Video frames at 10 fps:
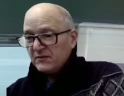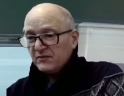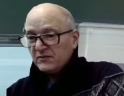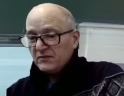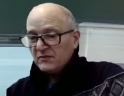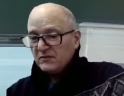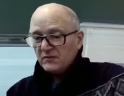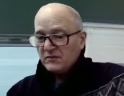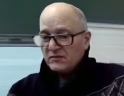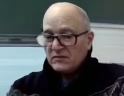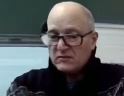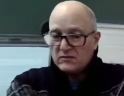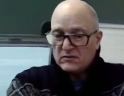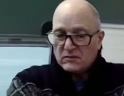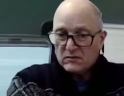
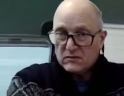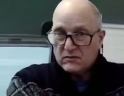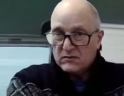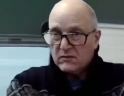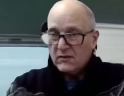(silence)